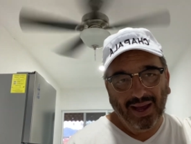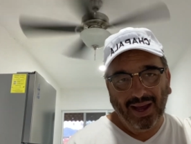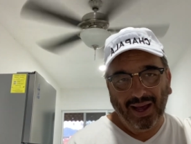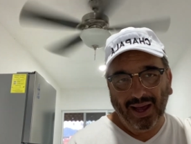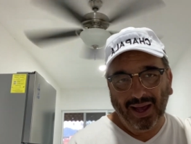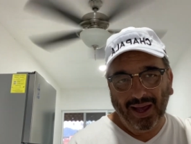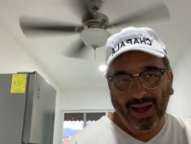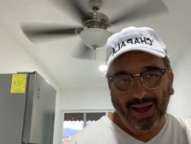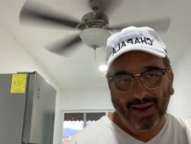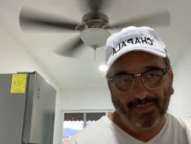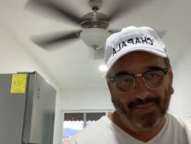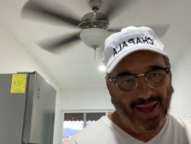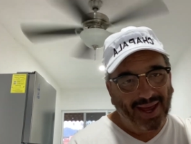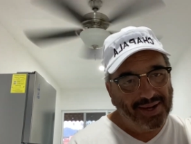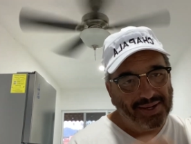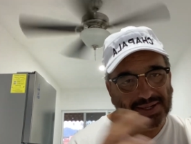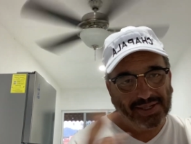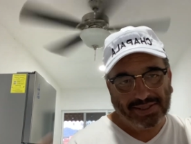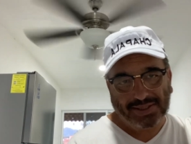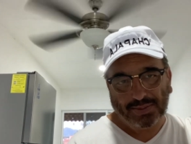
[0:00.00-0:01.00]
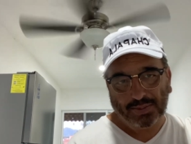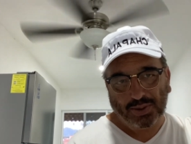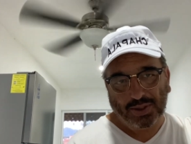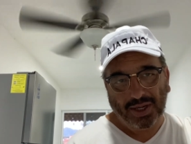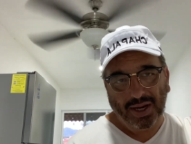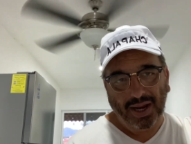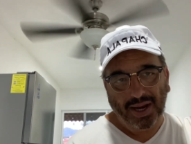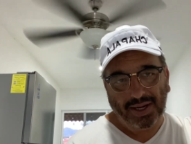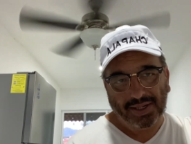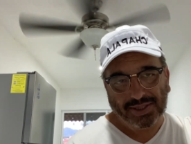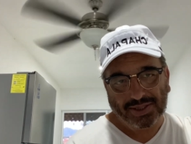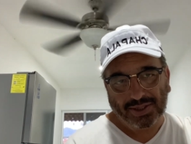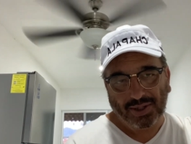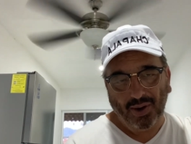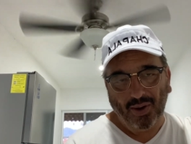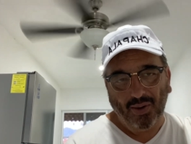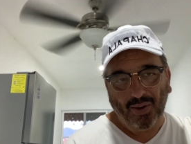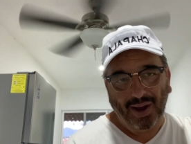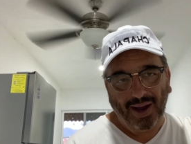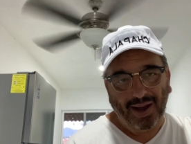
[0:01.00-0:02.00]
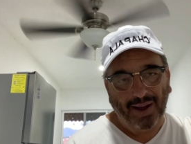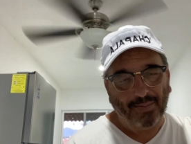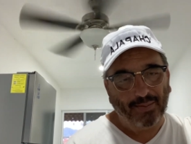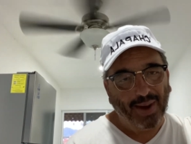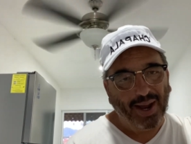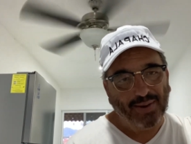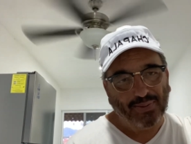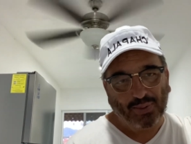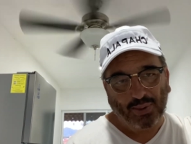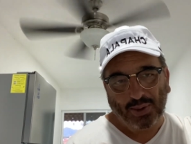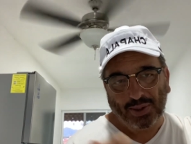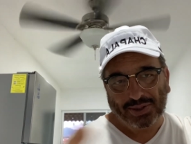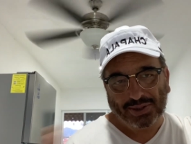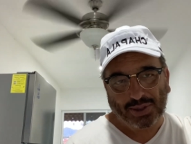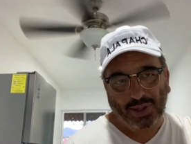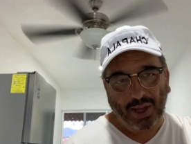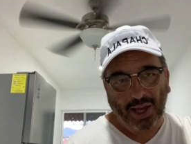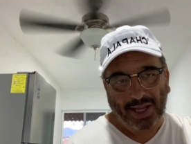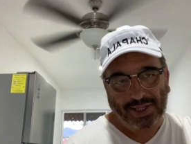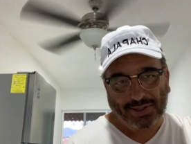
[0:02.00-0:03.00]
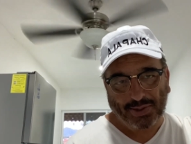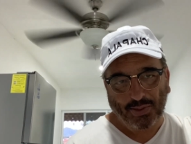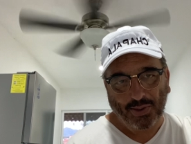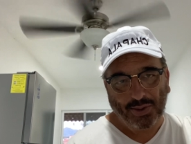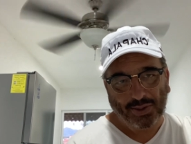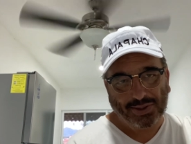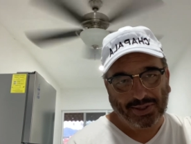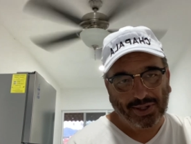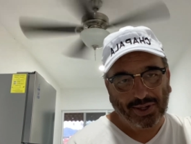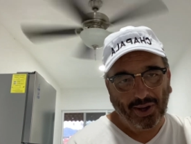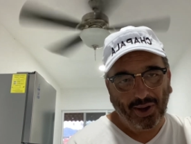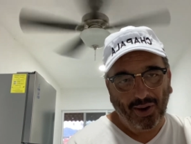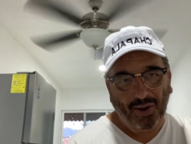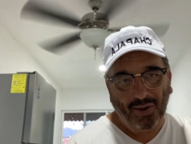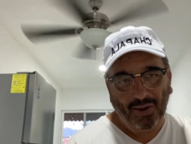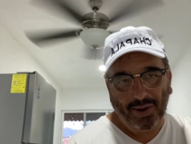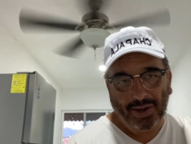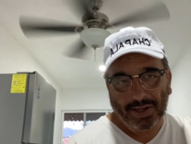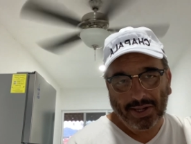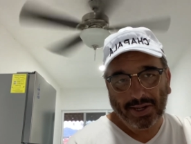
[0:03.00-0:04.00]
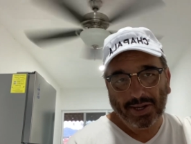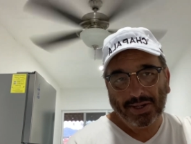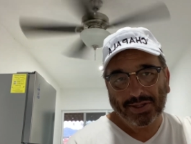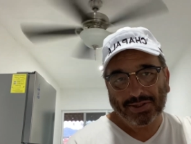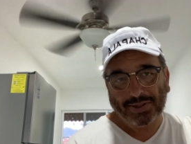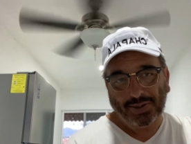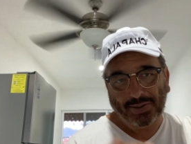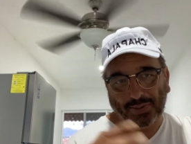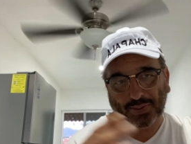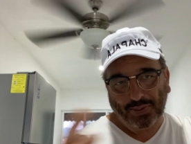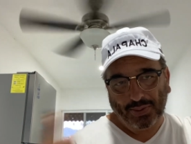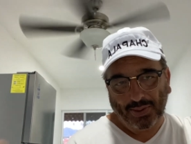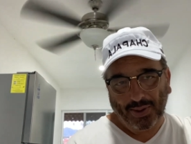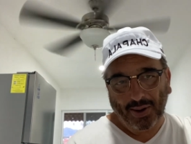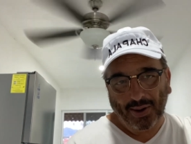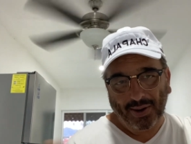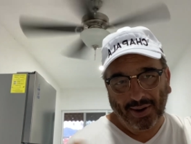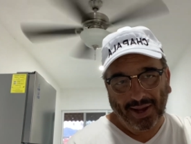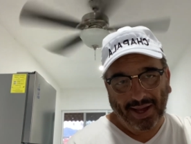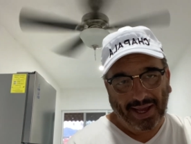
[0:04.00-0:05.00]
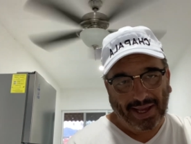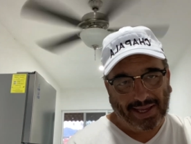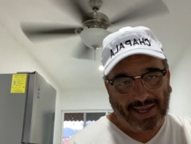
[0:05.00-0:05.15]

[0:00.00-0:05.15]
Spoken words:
I need some change. So my first thoughts were to go to Florida.